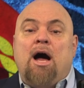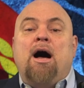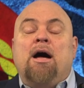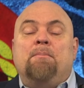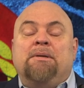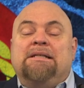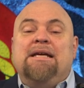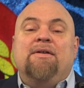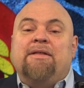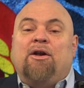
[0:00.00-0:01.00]
uh, uh,
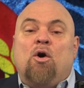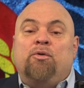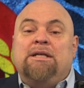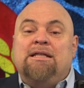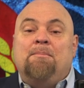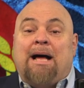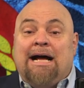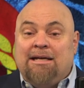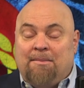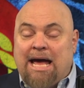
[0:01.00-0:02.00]
believing that only the
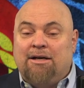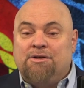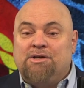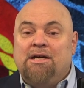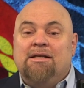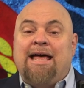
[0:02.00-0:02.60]
body matters,